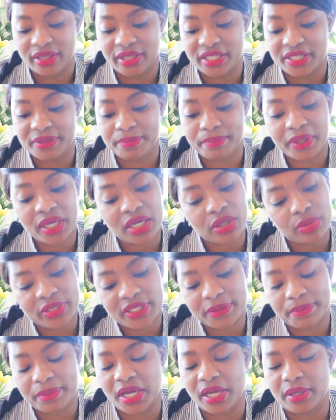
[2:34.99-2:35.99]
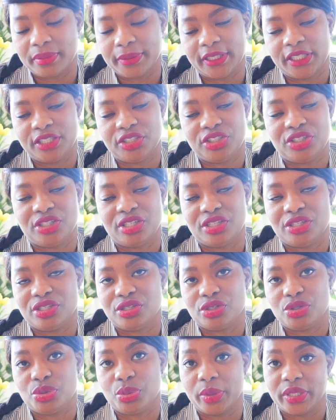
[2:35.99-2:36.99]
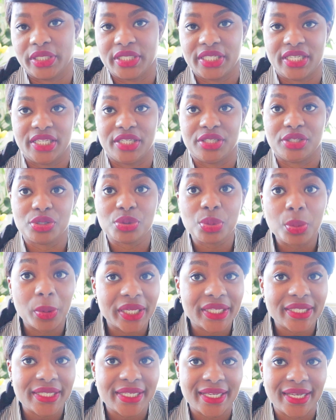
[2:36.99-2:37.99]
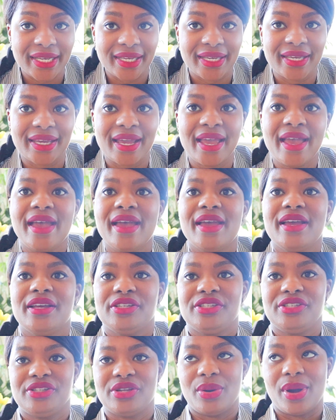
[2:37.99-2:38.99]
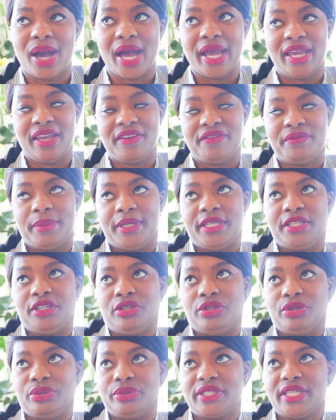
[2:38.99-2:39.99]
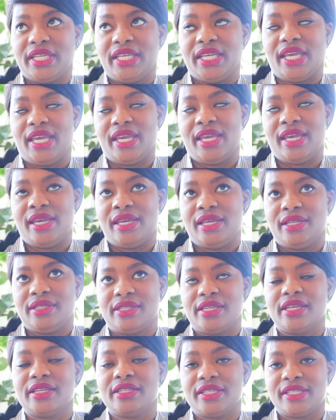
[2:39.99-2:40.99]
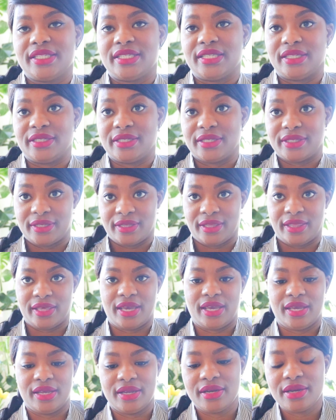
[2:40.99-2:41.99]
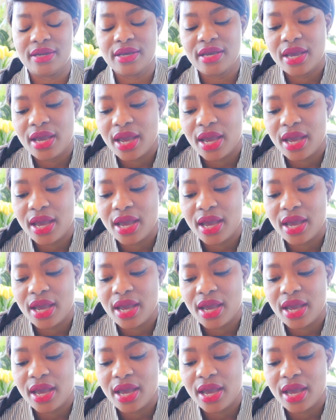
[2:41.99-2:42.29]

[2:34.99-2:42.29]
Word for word: This book was published in 2020, so I have been using it since then.